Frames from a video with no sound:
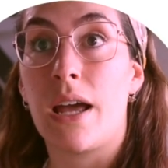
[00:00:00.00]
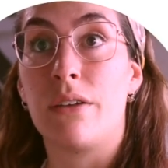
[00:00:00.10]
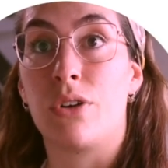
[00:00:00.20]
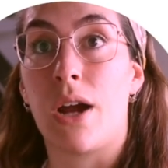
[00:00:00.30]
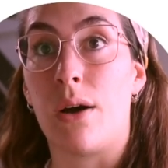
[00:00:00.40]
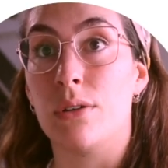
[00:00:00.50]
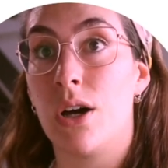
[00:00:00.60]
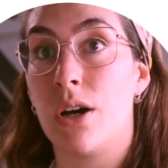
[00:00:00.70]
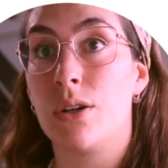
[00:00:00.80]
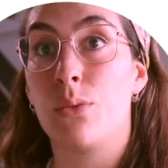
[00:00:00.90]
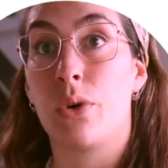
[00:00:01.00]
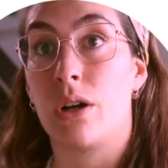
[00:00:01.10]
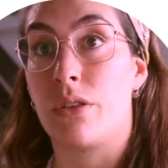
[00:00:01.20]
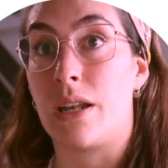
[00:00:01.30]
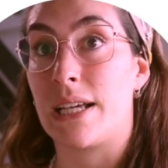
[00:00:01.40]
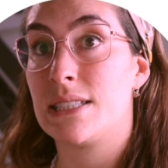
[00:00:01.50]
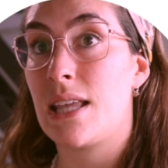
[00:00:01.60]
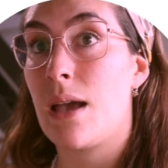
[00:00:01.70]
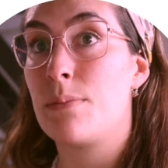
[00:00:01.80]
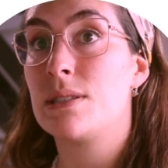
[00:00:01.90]
and for how long? What are the next
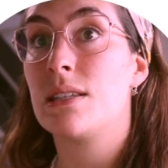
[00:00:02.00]
steps?